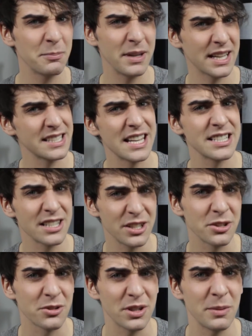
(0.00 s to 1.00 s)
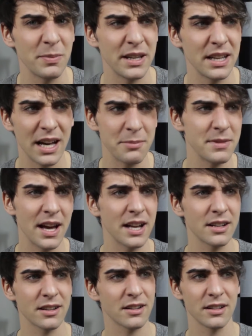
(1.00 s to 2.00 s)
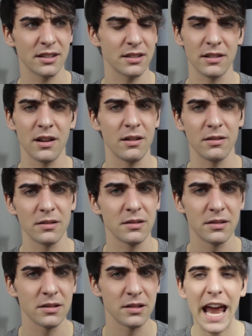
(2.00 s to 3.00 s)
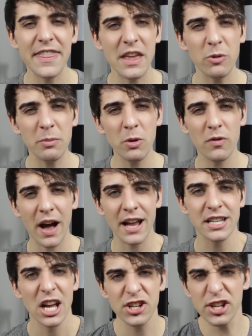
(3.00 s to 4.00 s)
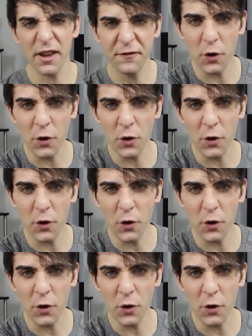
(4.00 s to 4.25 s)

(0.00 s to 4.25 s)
because that's a little creepy. I'm not, no. And then we move on to the